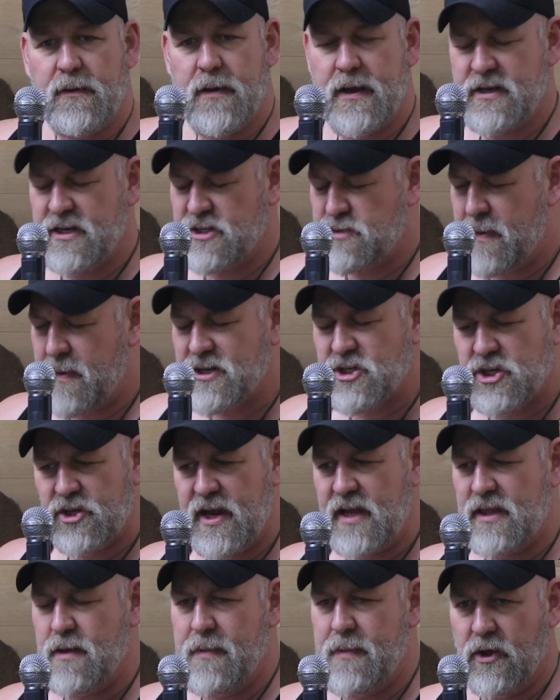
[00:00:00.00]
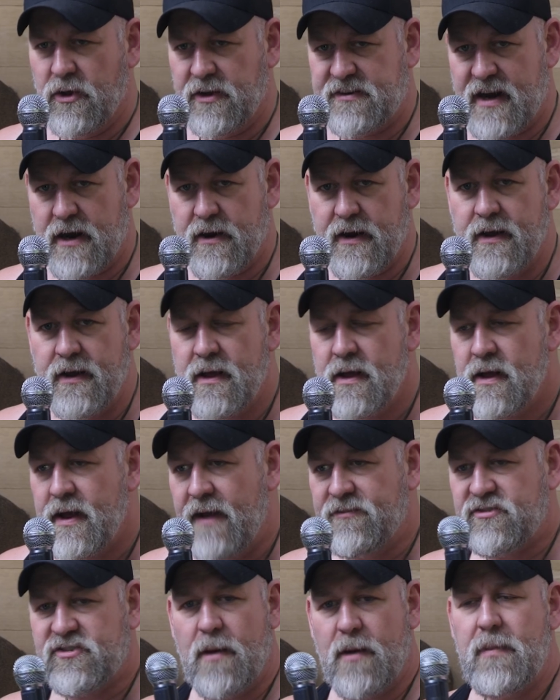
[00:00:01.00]
especially in the military,
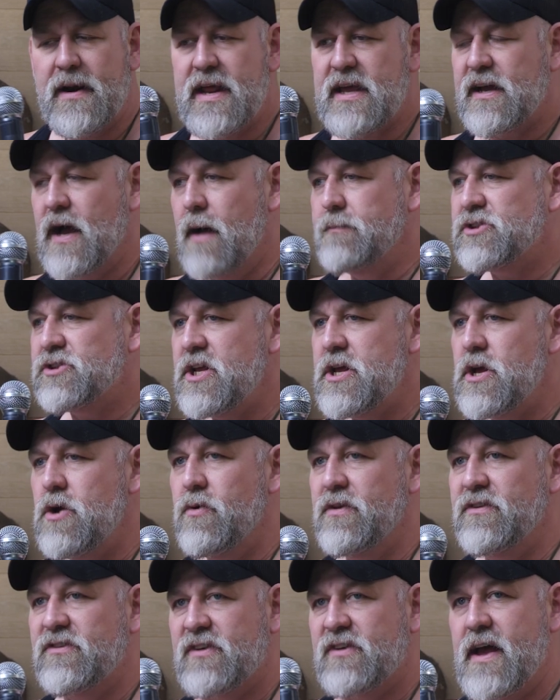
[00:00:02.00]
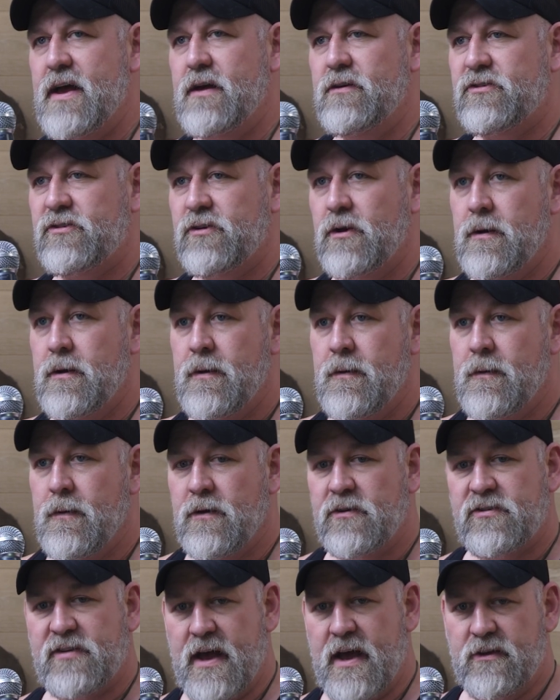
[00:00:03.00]
if somebody comes to you and says,
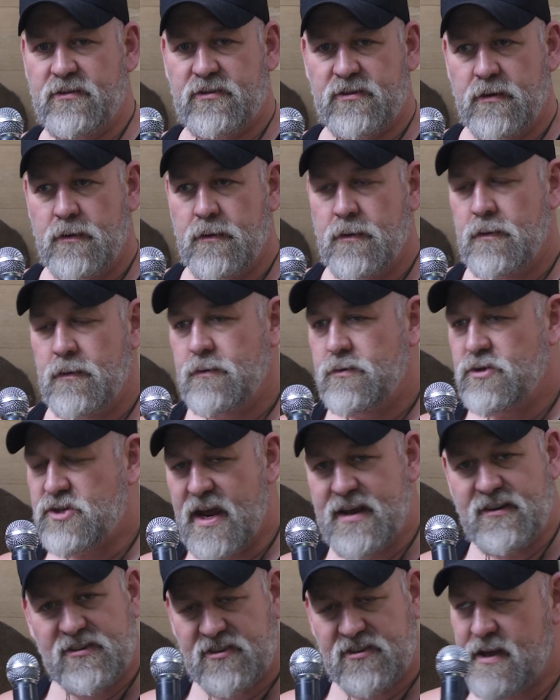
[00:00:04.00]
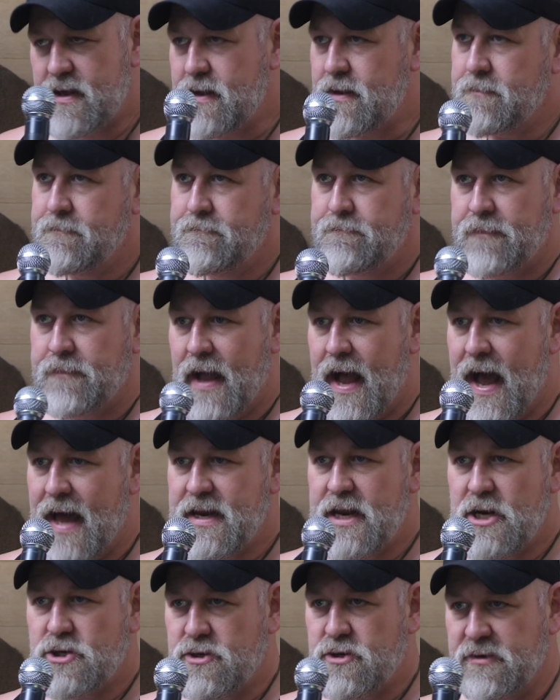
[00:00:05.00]
JC, I
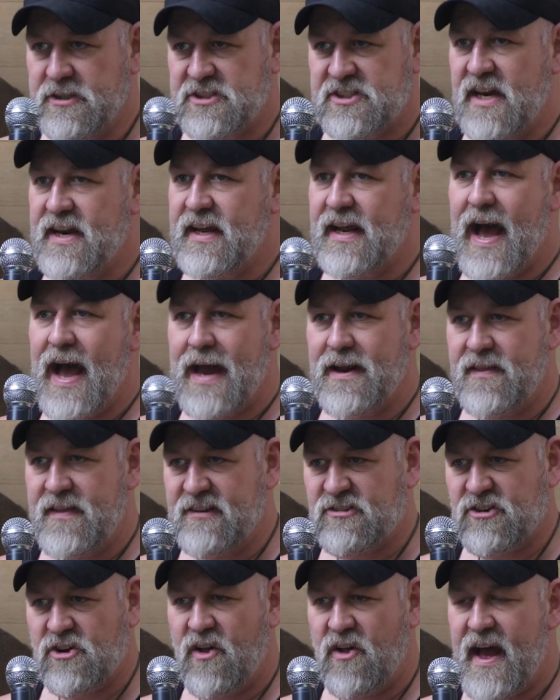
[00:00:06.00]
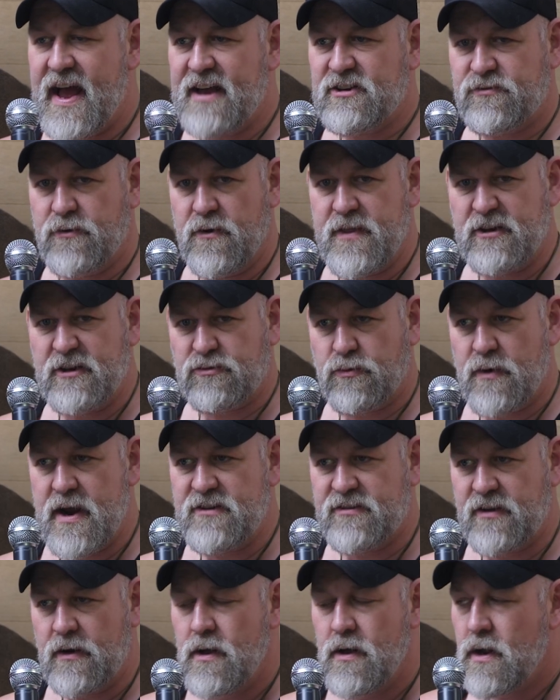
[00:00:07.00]
need you to send a guy to this class for this
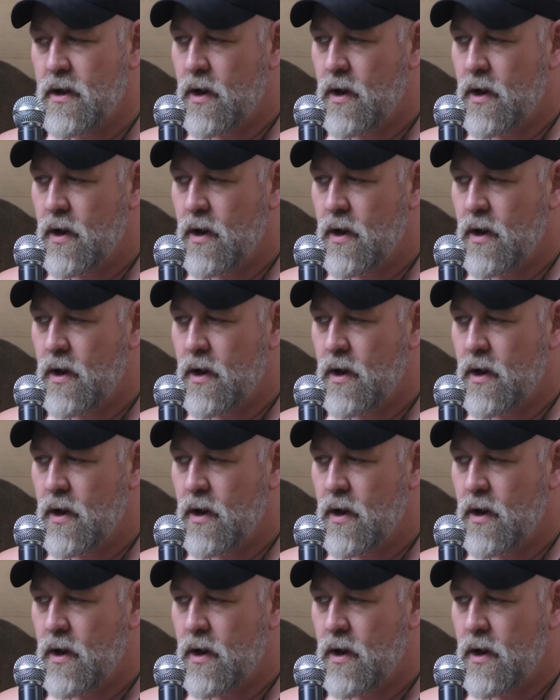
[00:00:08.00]
reason.